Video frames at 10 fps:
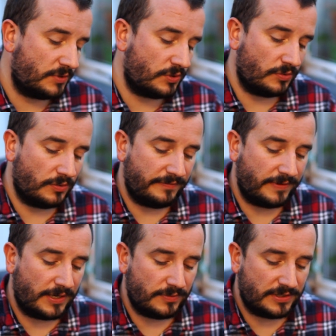So if
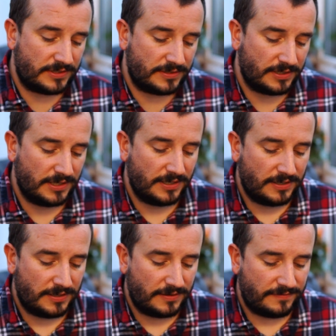anyone's
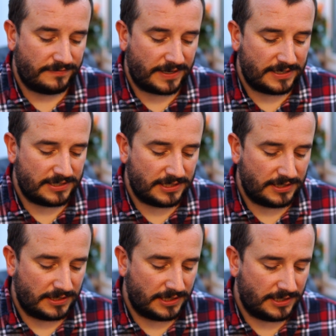
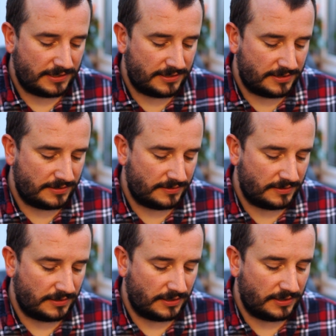fancying that,
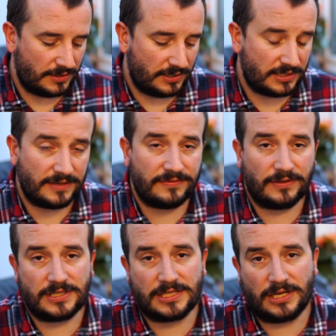
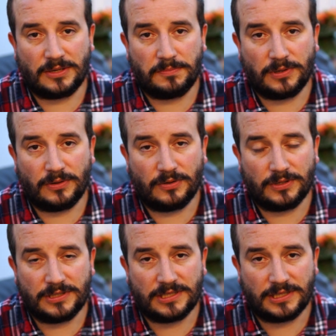definitely sign up
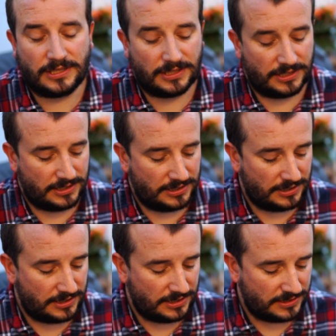onto
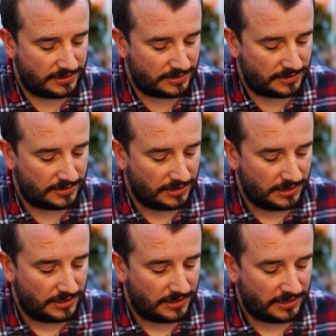these
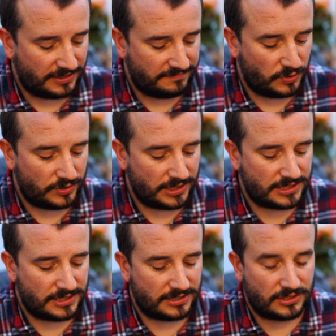live brew
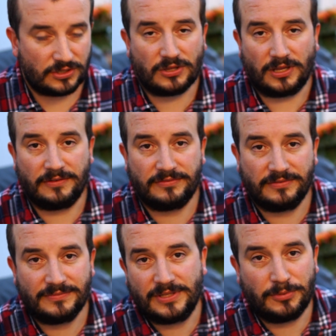days, because they're a good laugh,
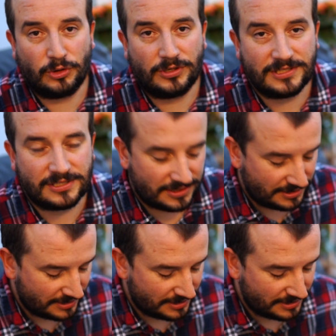to be honest.